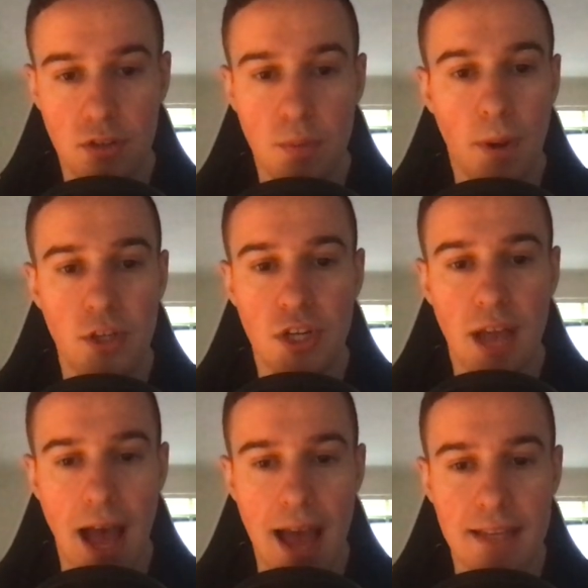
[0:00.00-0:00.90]
There's a bunch of
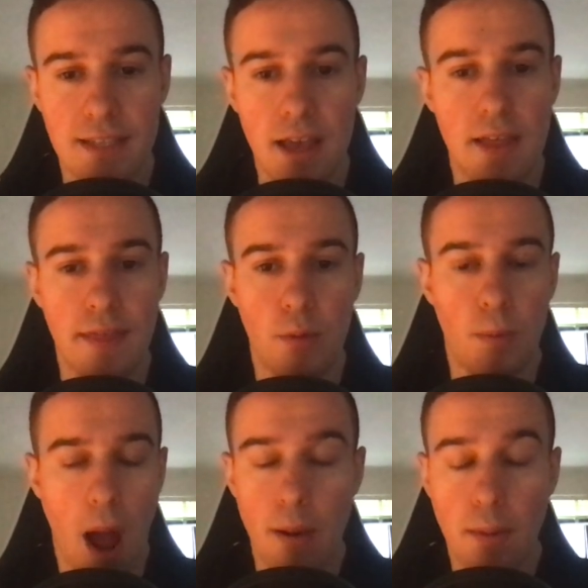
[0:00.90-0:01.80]
guys that will
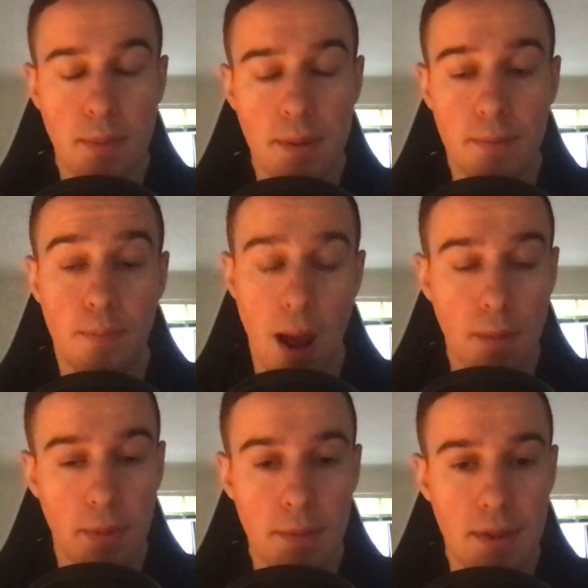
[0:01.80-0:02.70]

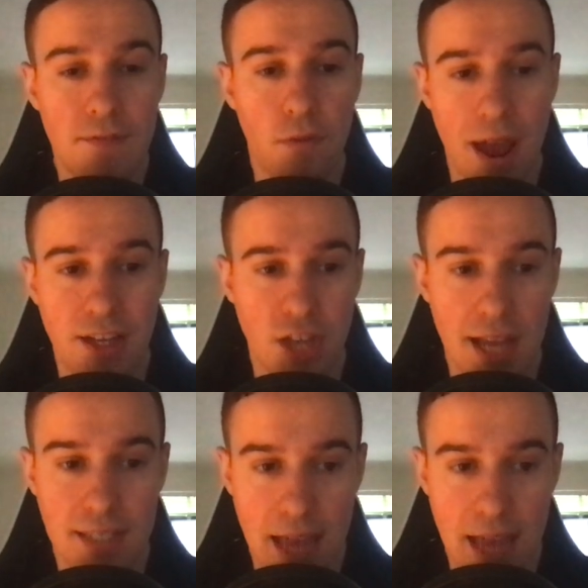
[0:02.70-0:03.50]
probably be franchise